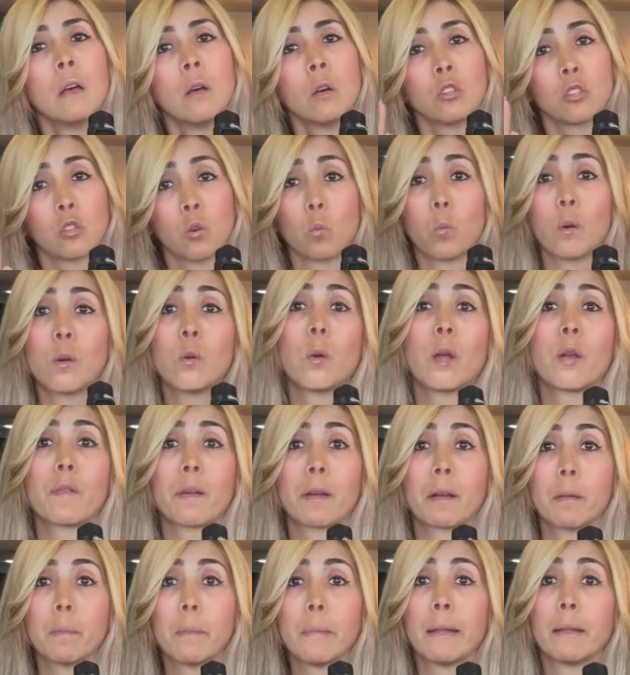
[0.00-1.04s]
So what do I
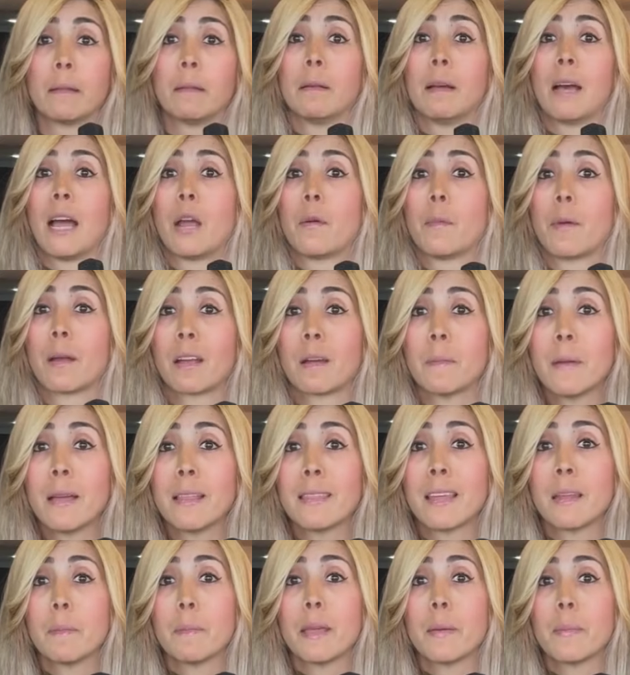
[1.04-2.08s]
recommend? I recommend
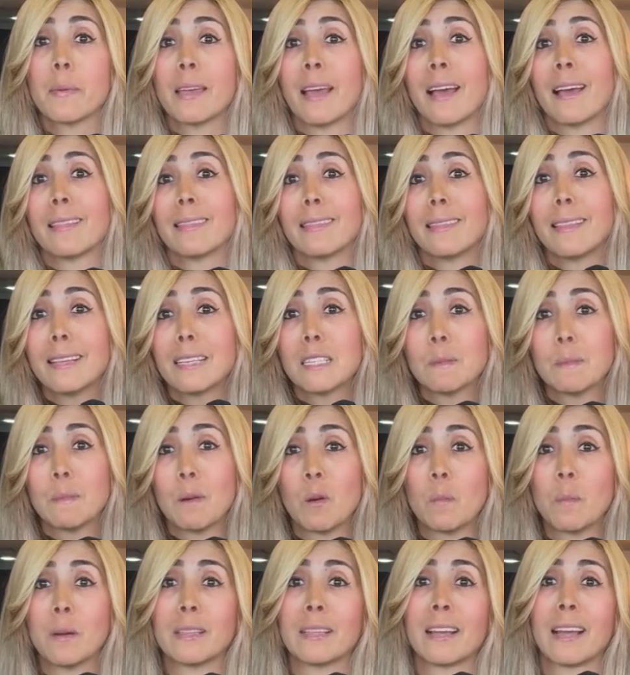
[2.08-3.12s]
that maybe at this
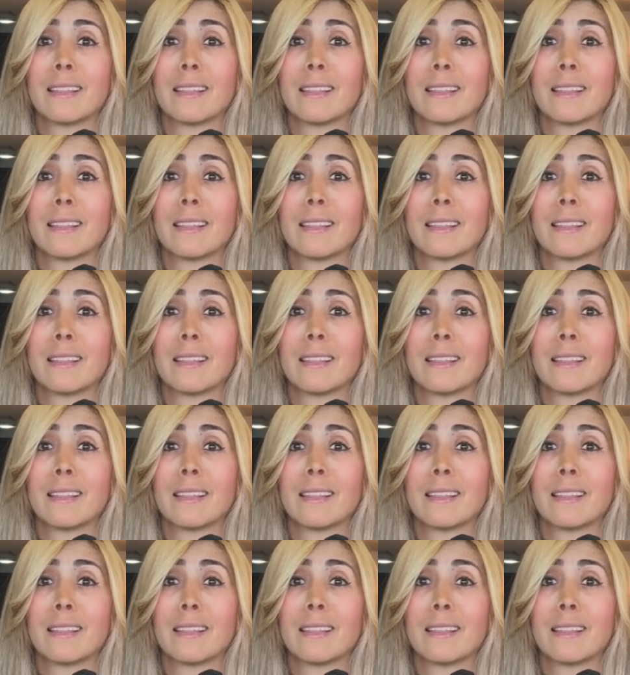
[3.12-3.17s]
moment,